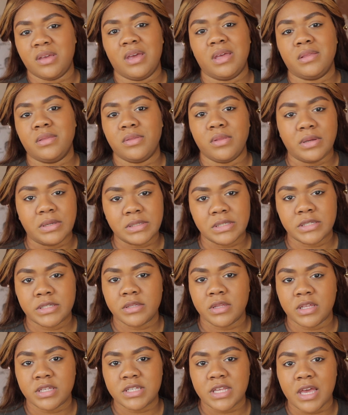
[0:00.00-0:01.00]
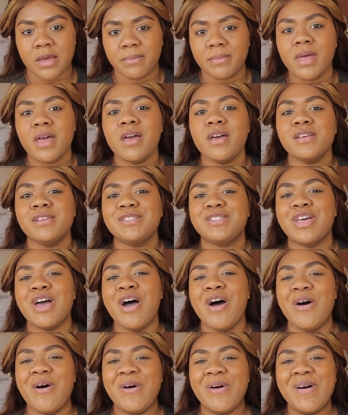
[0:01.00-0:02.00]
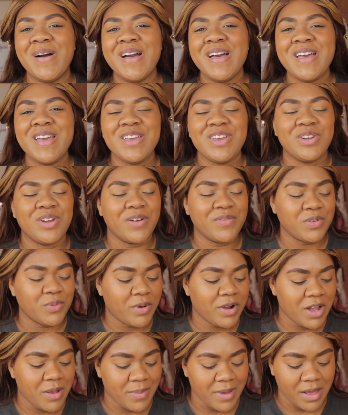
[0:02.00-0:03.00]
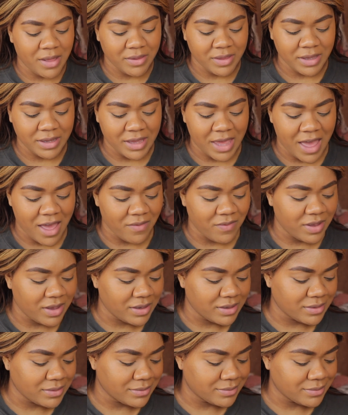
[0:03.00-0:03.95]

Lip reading: It looks the same, so you don't have to worry about like having,